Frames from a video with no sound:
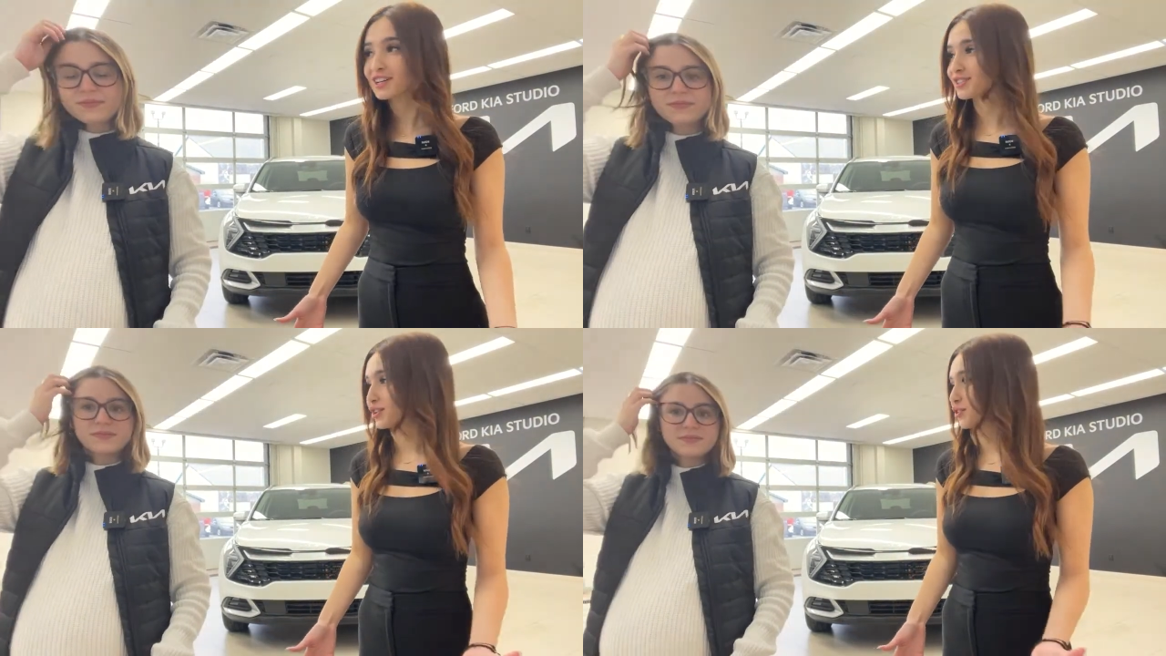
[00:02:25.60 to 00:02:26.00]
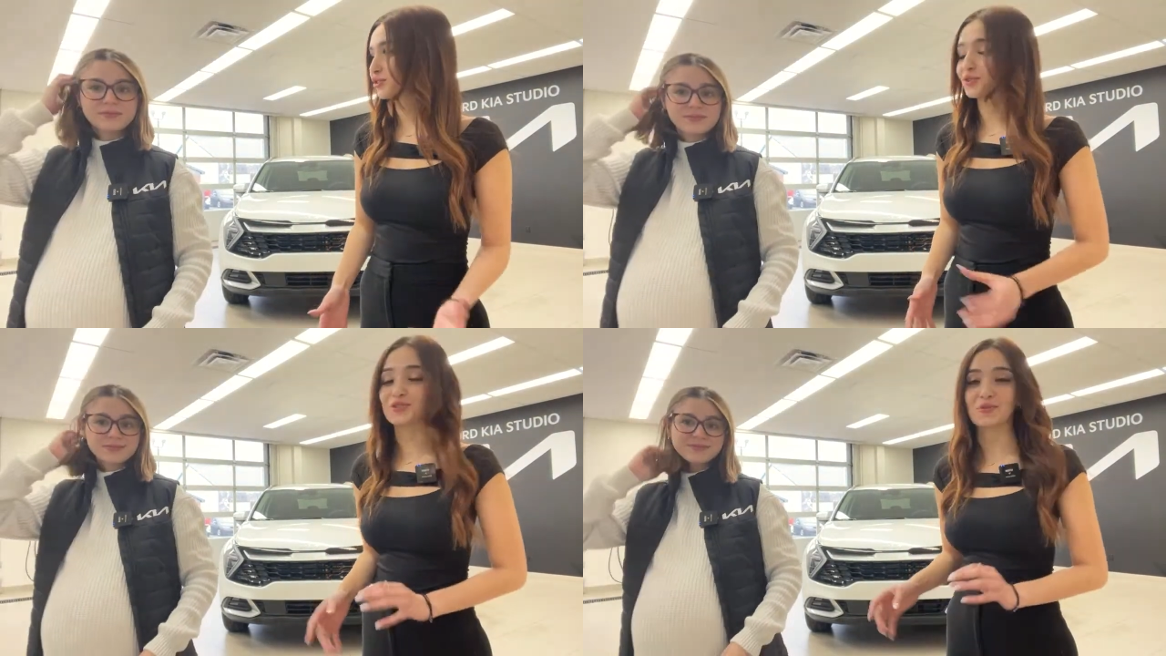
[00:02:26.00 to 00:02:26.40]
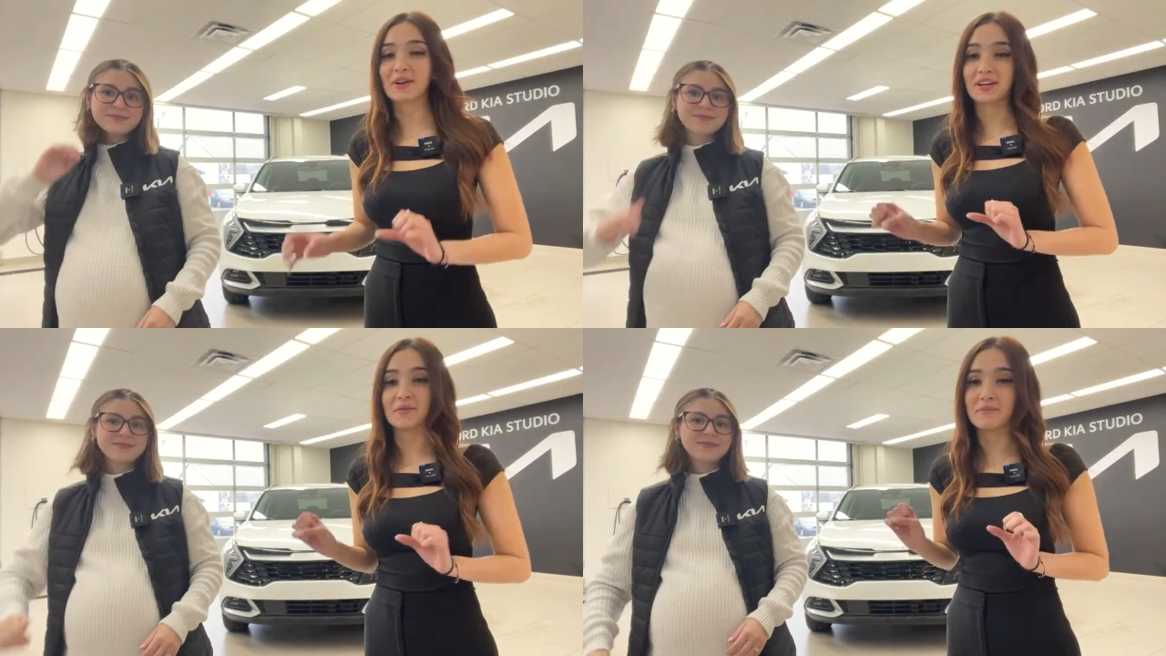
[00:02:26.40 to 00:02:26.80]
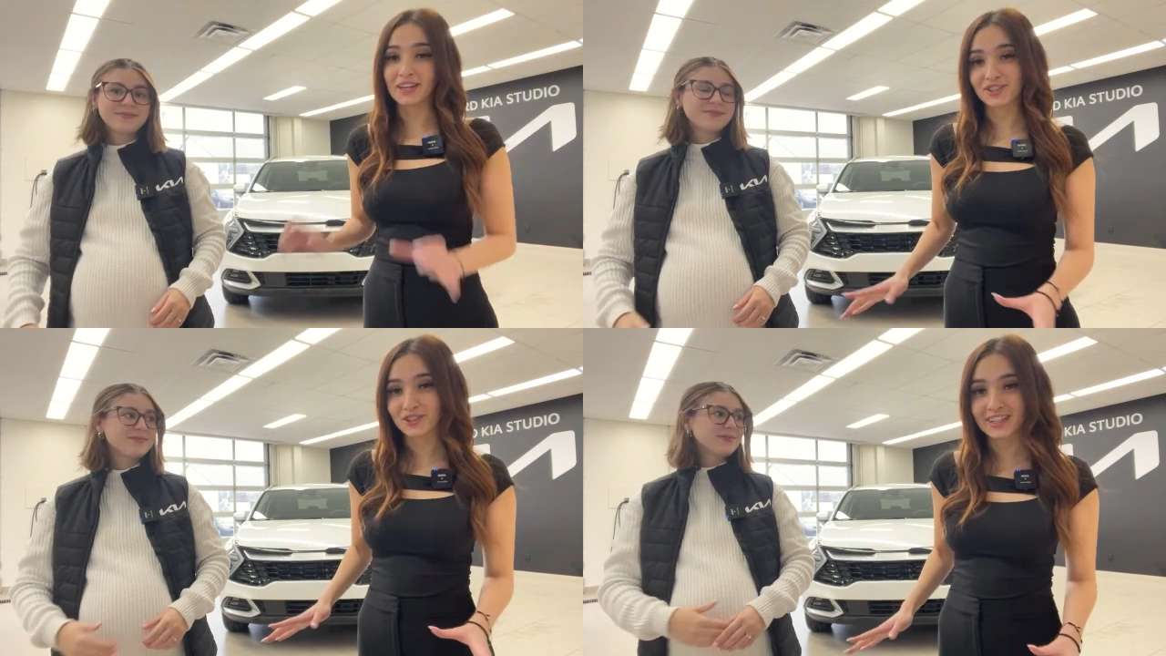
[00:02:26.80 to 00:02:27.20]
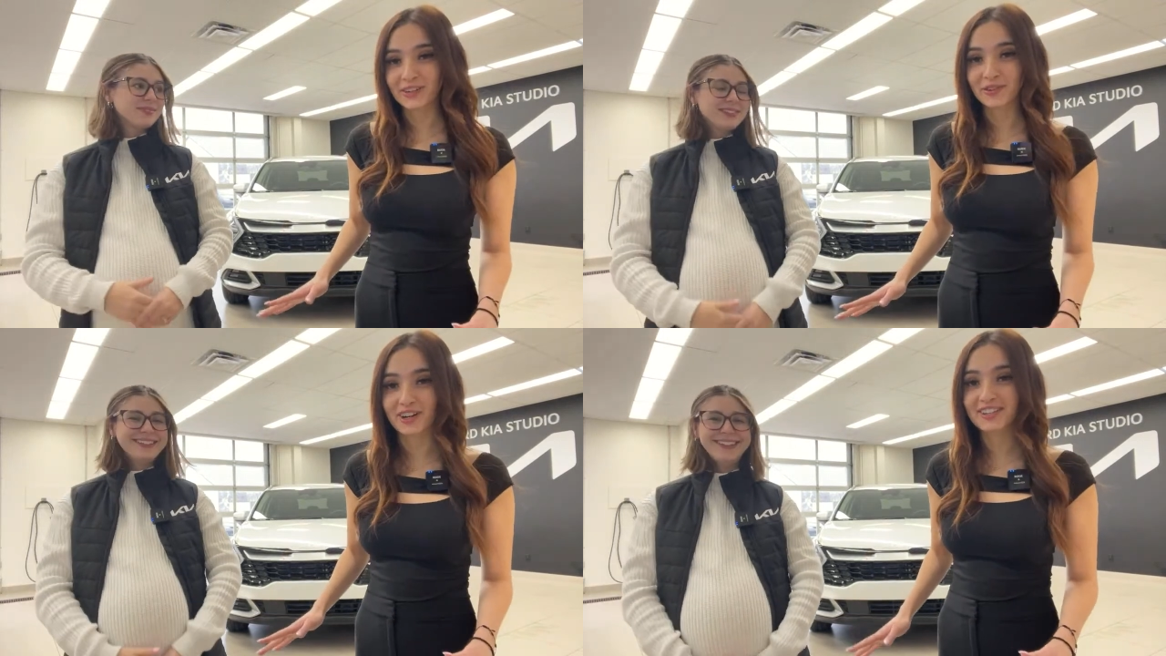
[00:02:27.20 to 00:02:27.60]
Speaker 1: So those are already major
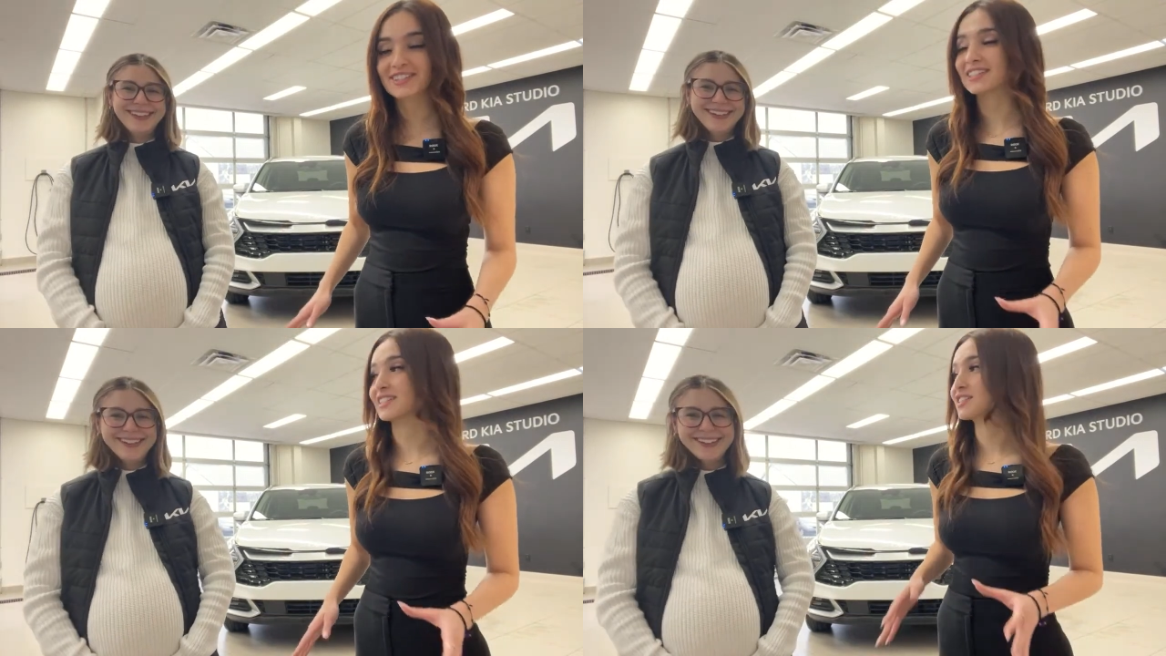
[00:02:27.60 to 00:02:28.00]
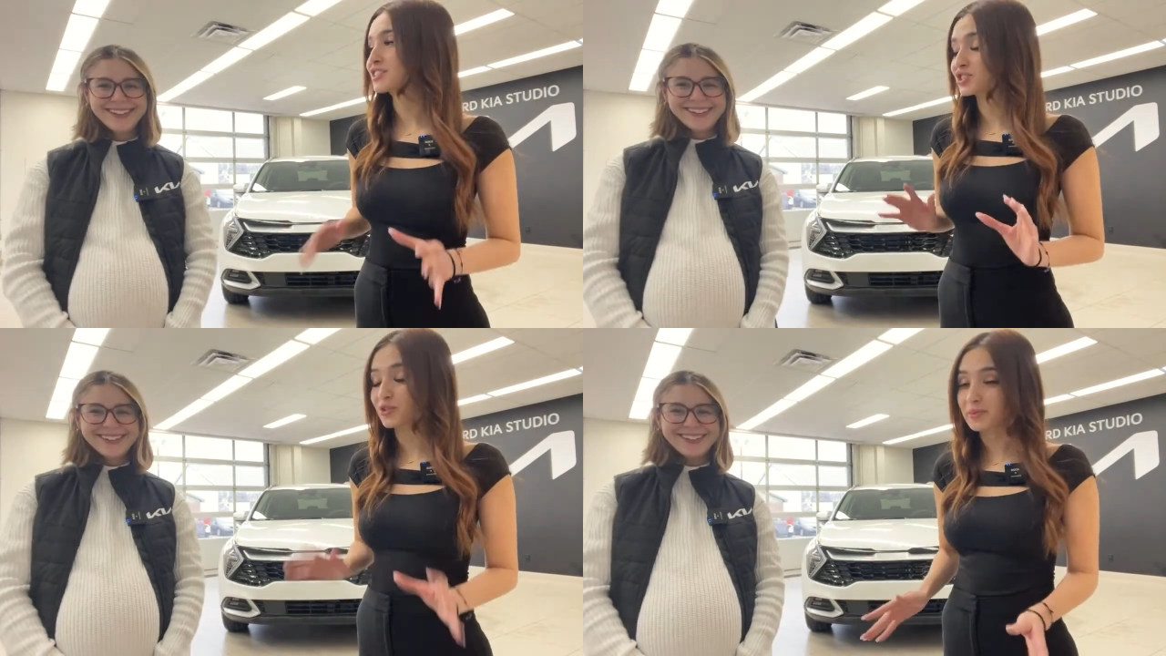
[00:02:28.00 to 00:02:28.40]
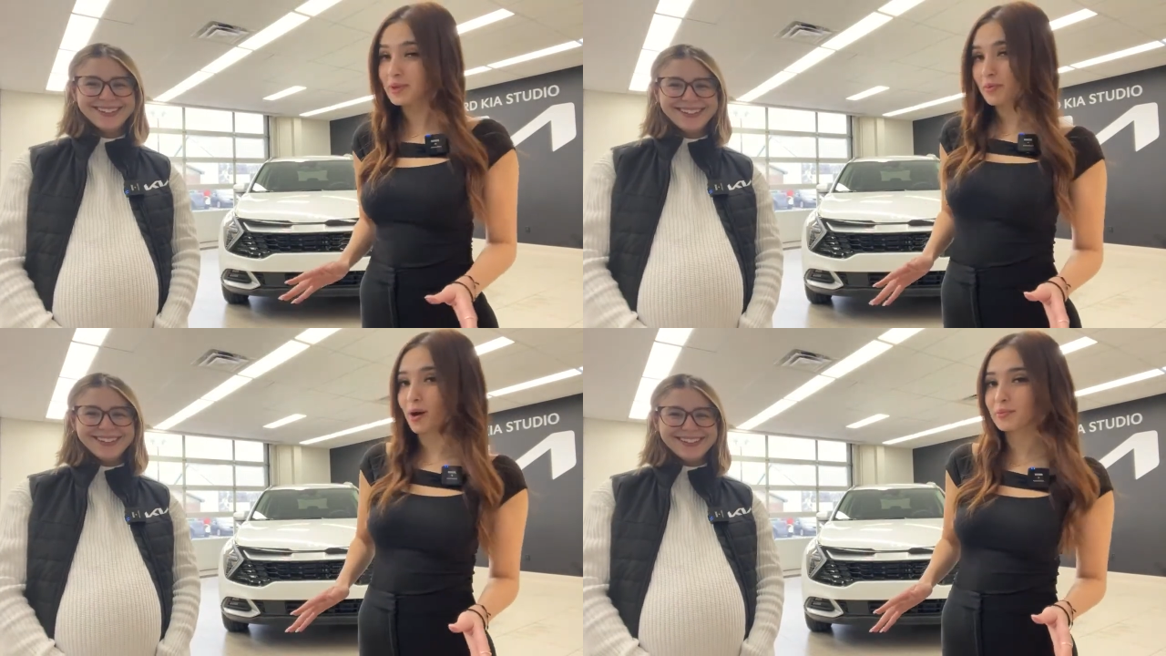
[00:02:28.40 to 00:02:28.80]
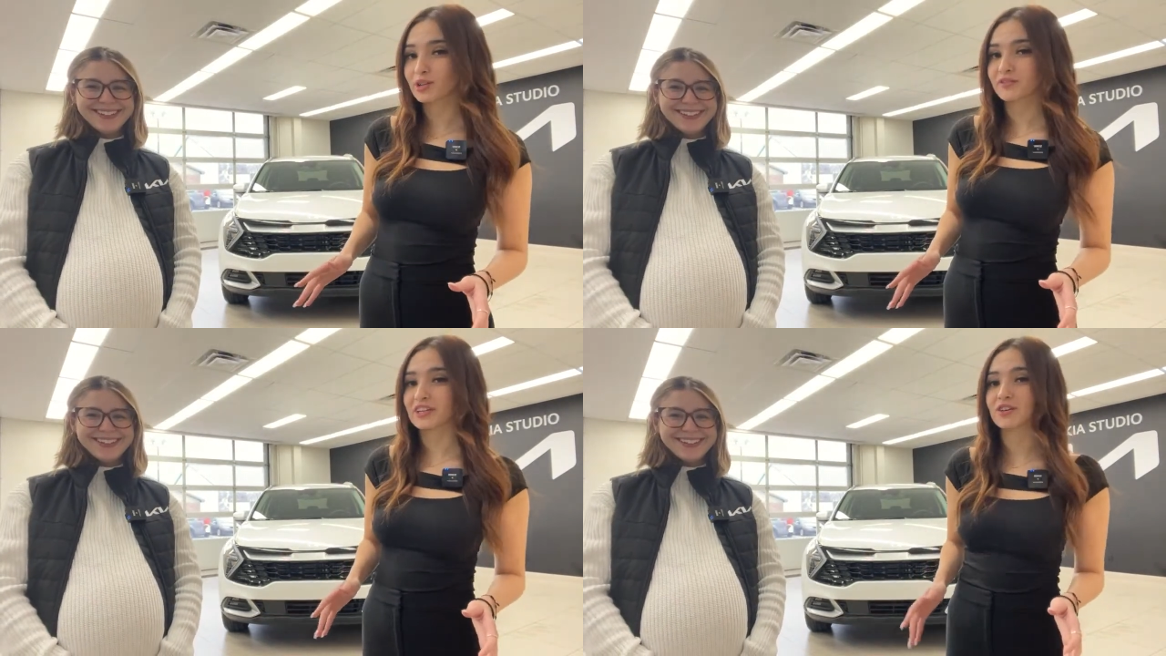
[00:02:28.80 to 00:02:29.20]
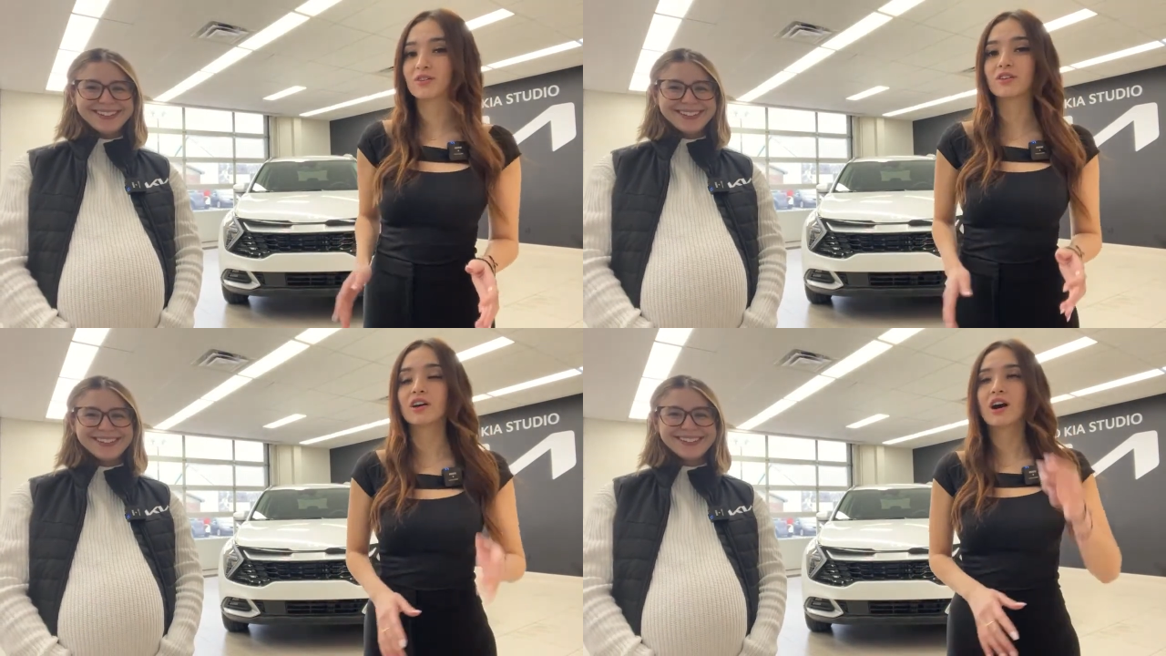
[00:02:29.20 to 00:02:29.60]
keywords. It's an extremely popular
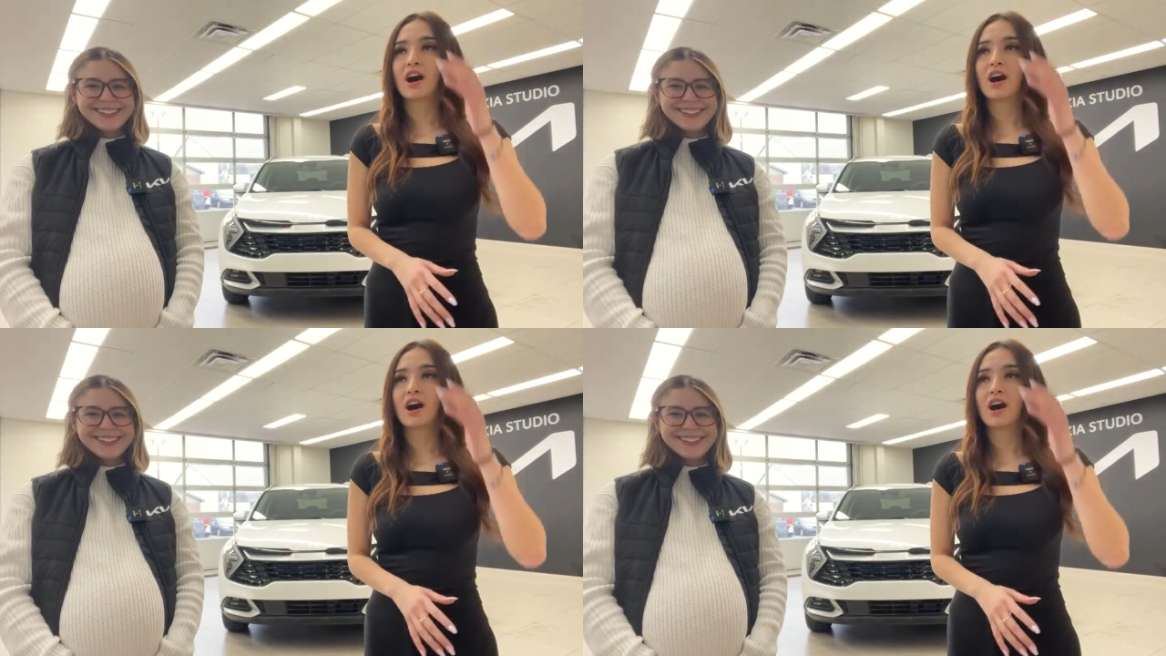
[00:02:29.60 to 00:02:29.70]
vehicle.